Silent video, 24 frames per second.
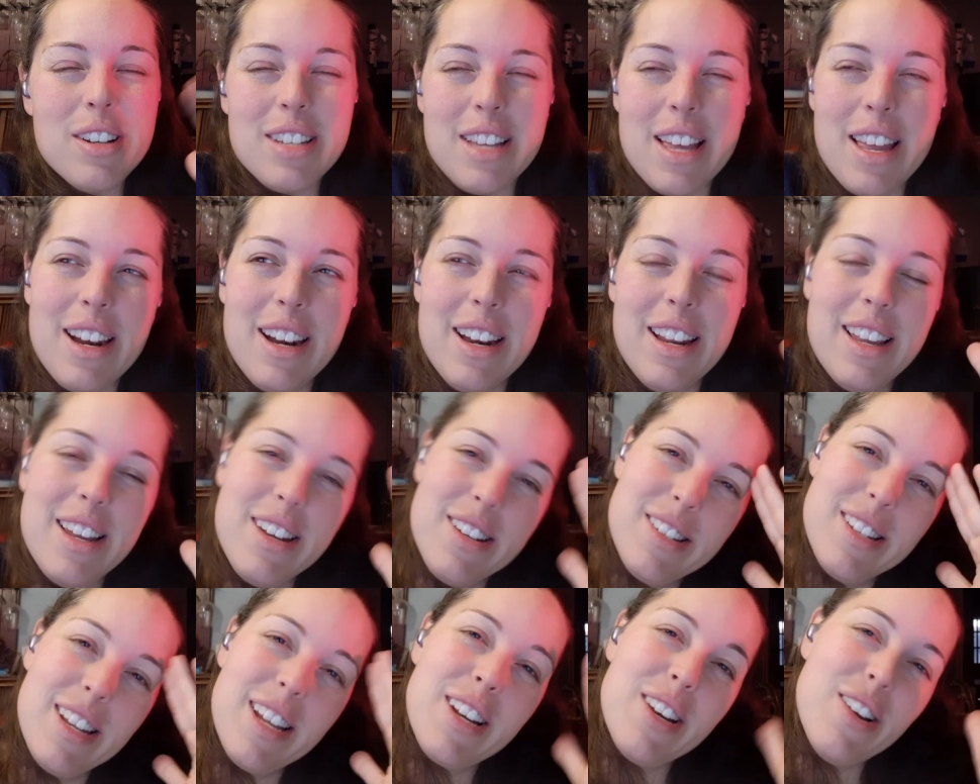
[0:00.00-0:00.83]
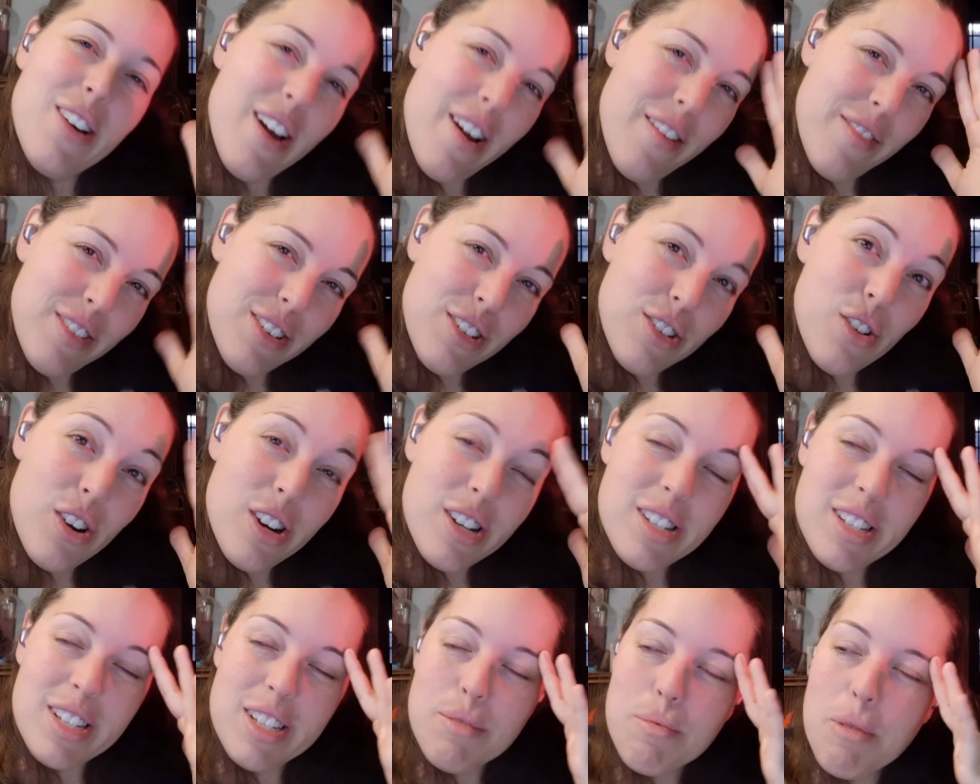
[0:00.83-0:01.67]
editing is like, no, I have to
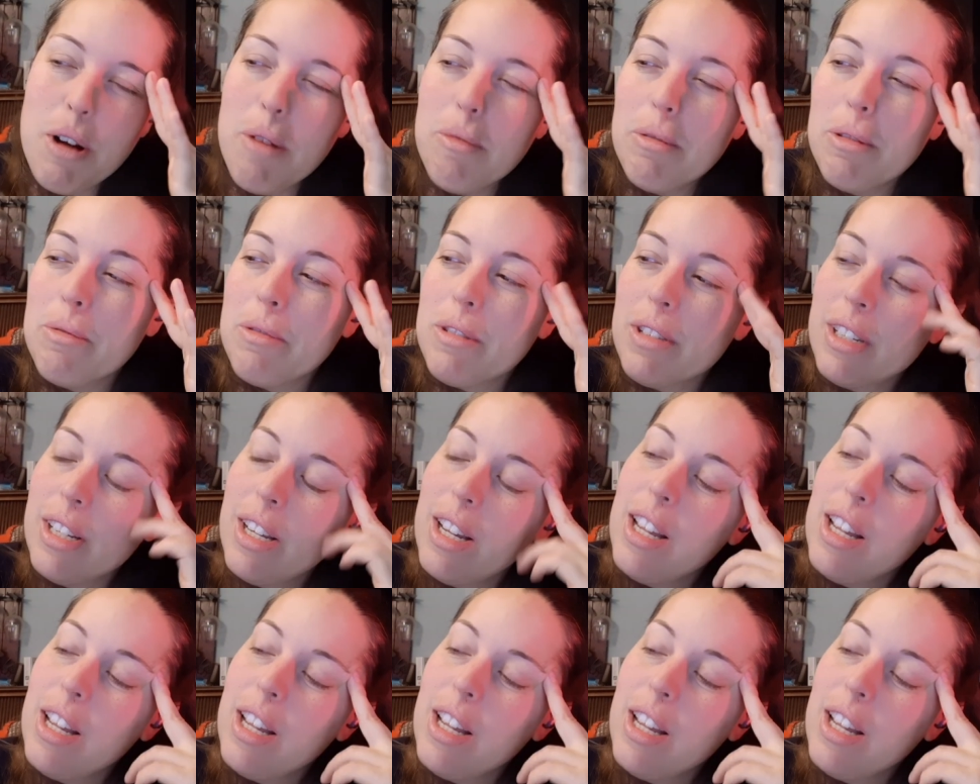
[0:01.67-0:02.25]
address these problems.